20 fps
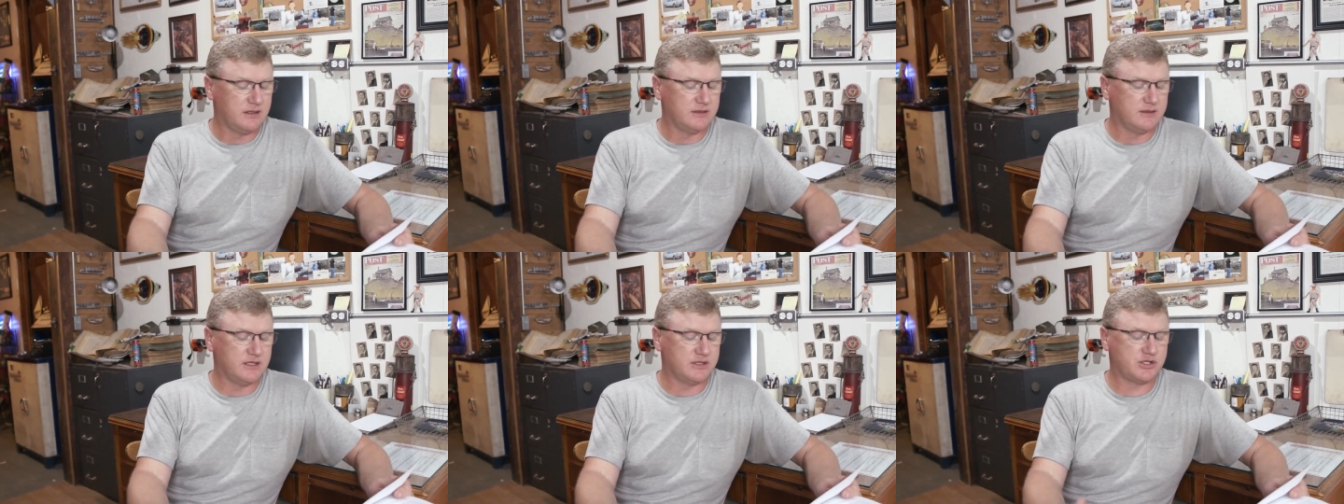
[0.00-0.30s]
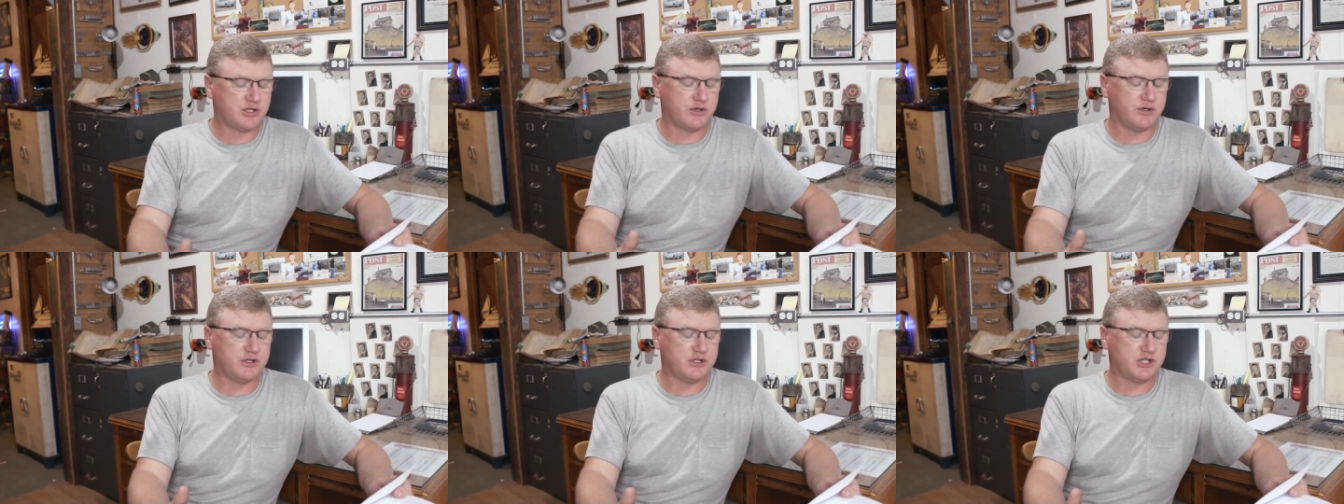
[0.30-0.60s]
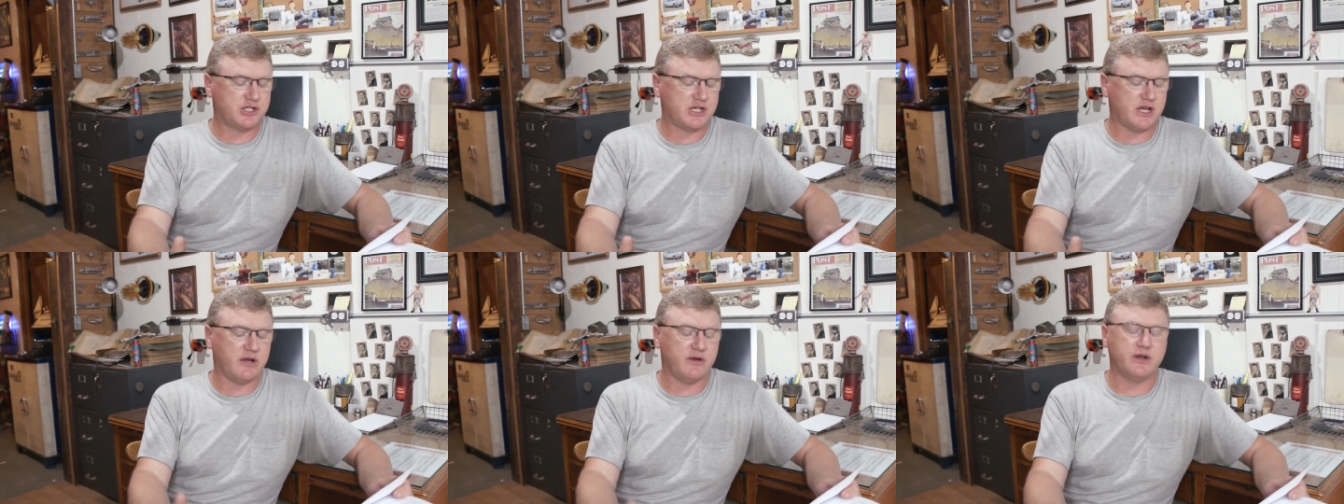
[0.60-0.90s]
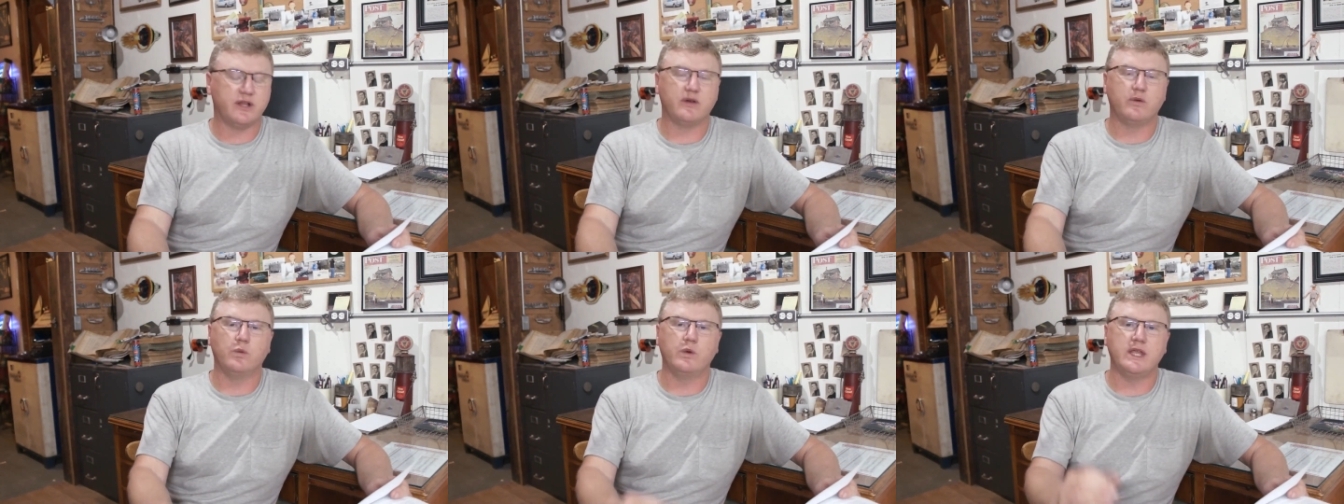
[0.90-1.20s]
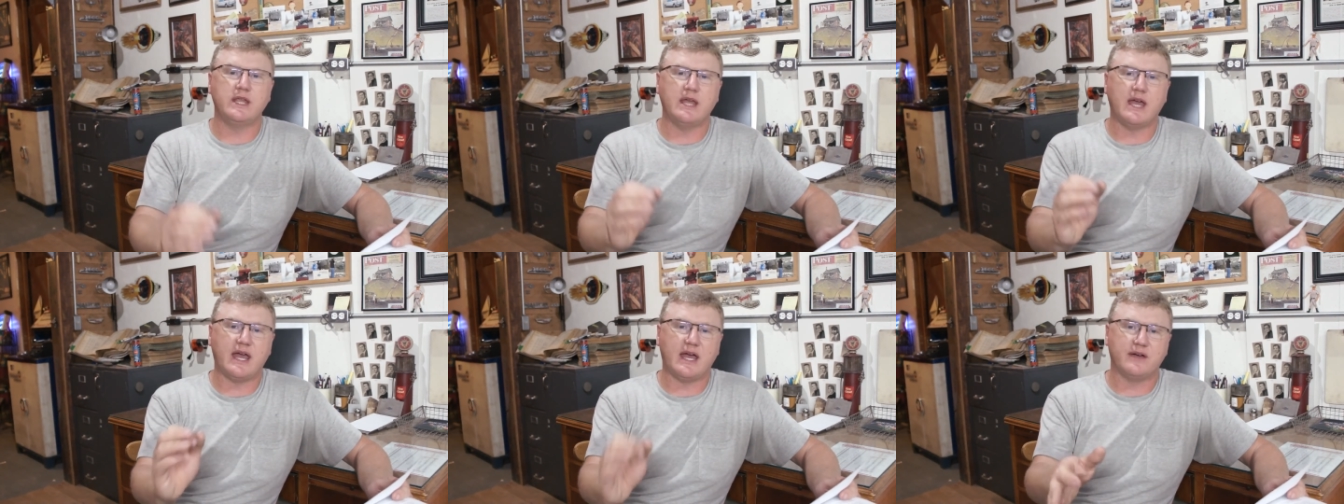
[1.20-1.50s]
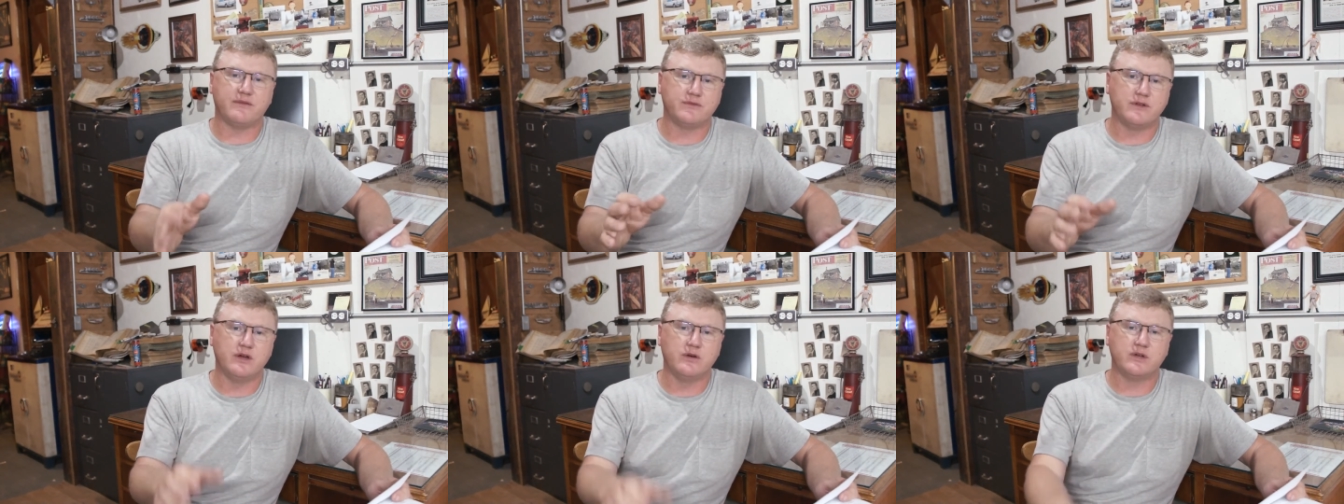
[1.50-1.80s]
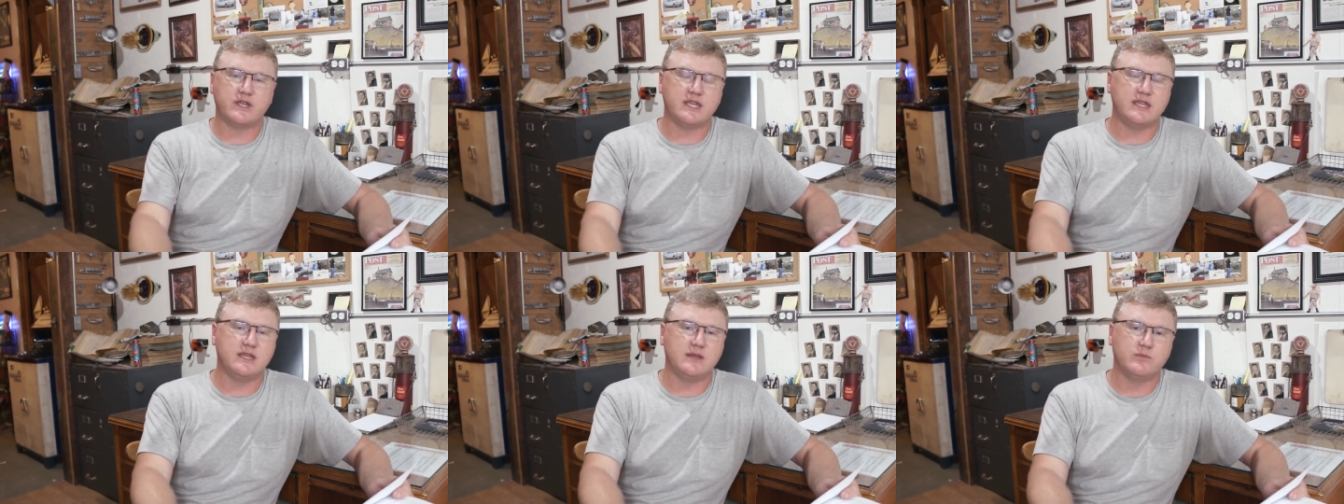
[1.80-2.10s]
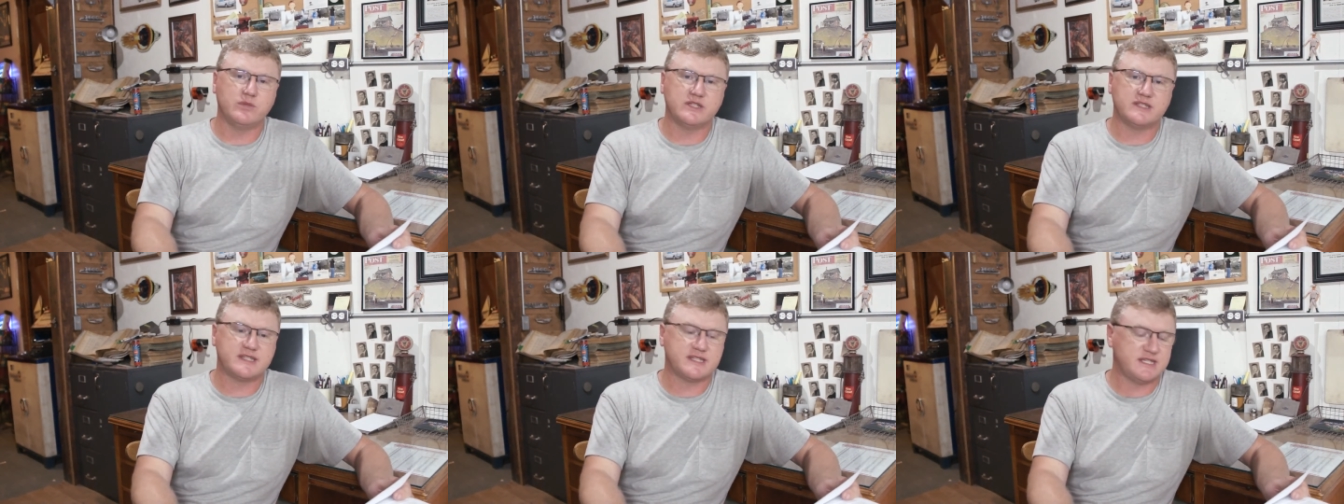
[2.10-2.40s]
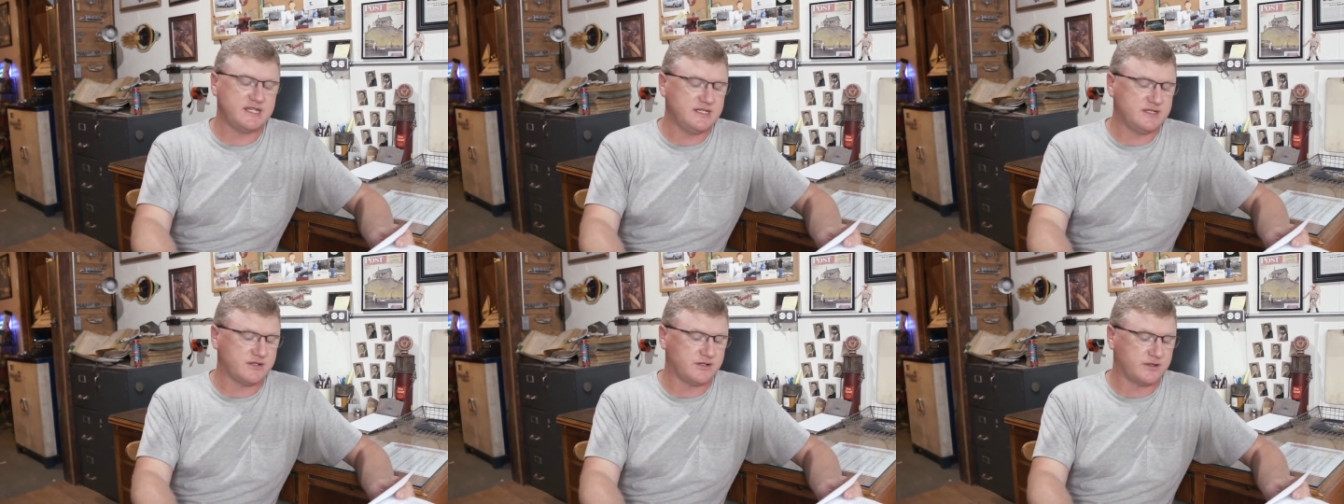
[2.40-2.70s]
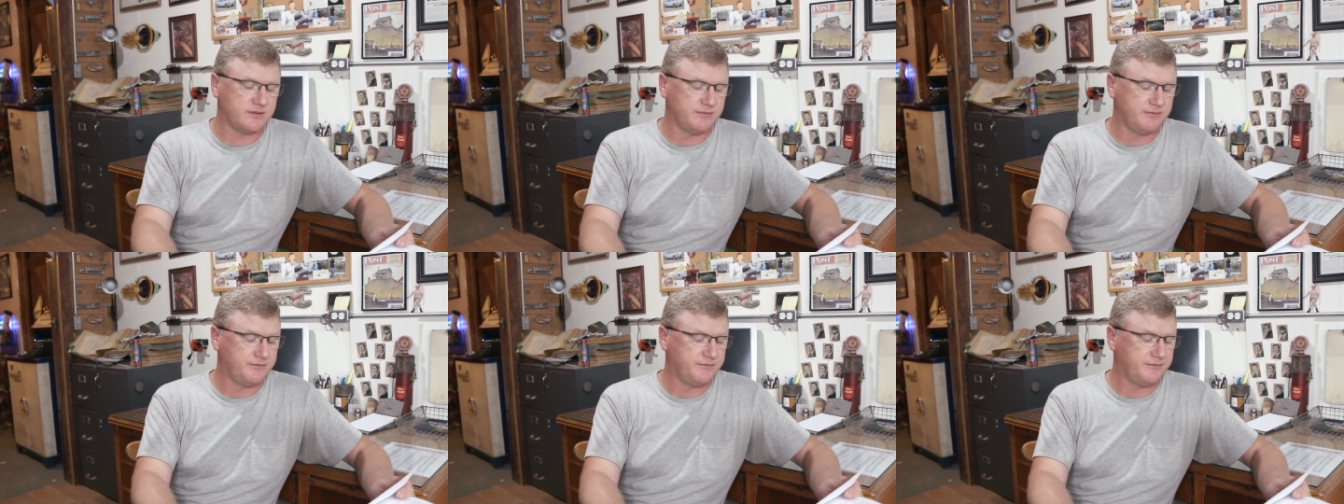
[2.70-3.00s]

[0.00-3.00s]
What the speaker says: the church shouted, "We have no king but Caesar."